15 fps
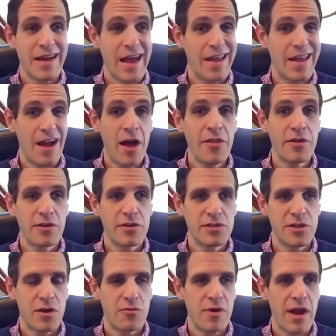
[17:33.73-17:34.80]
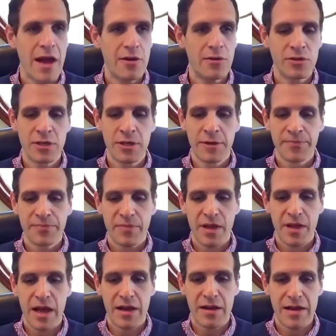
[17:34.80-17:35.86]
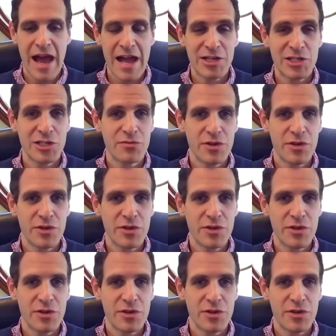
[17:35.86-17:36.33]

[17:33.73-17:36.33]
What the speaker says: and others around actually